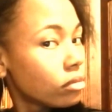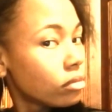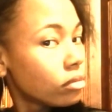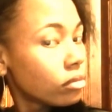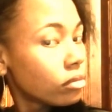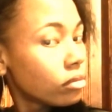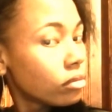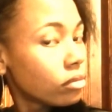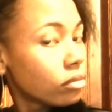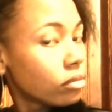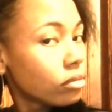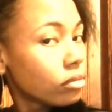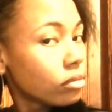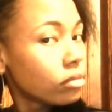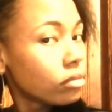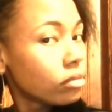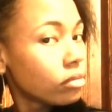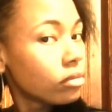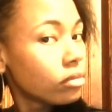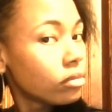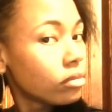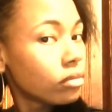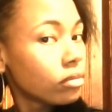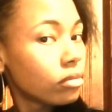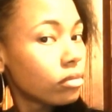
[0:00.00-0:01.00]

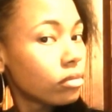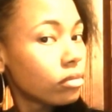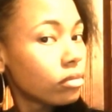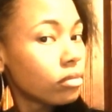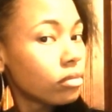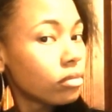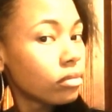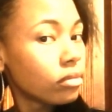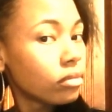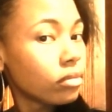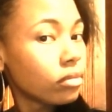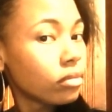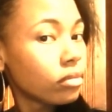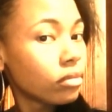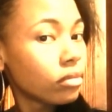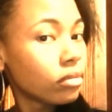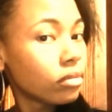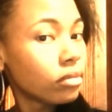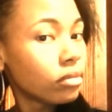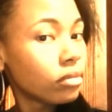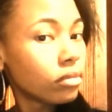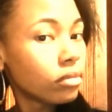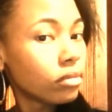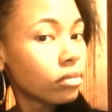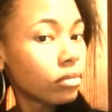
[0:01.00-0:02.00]

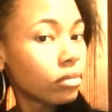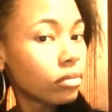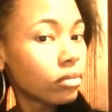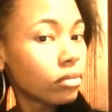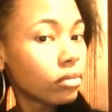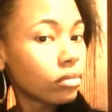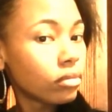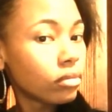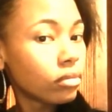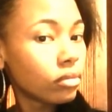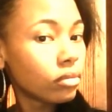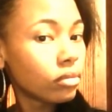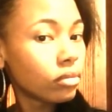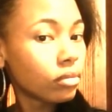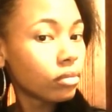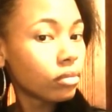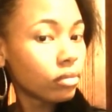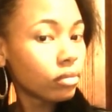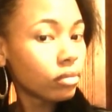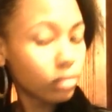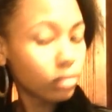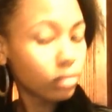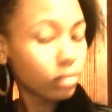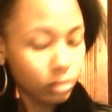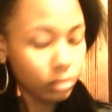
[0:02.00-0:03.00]

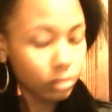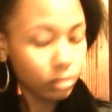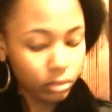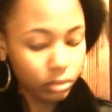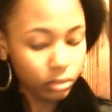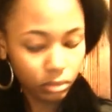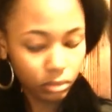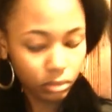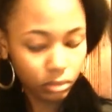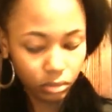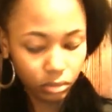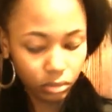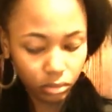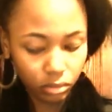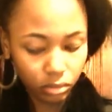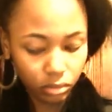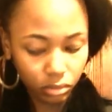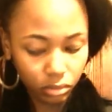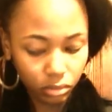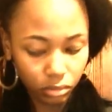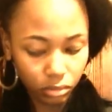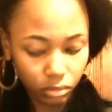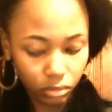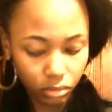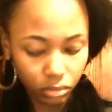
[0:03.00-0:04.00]

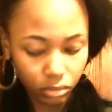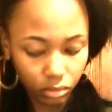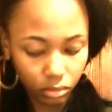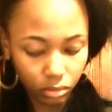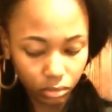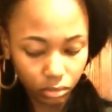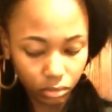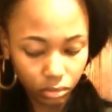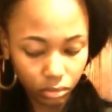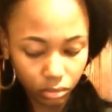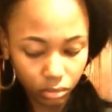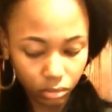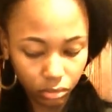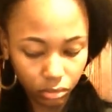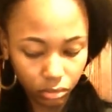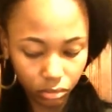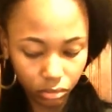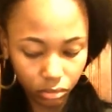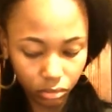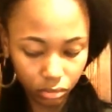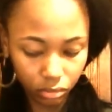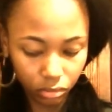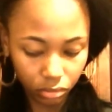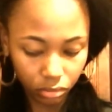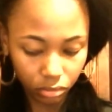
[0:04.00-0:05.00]

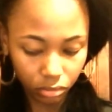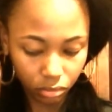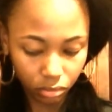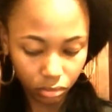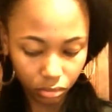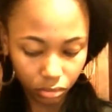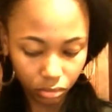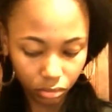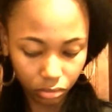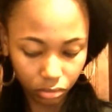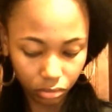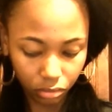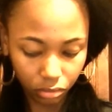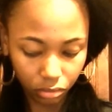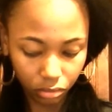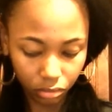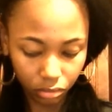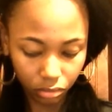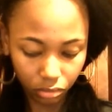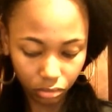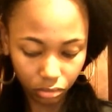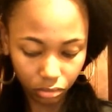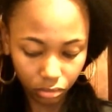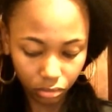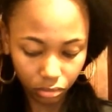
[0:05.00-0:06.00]

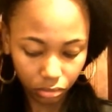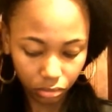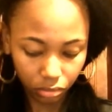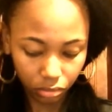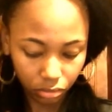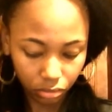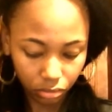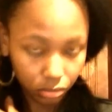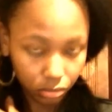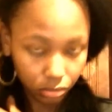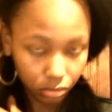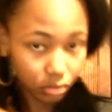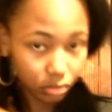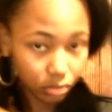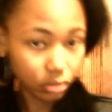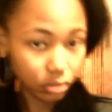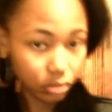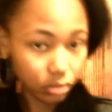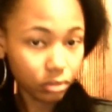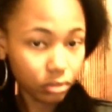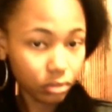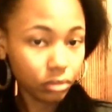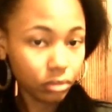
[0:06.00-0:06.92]
[no speech]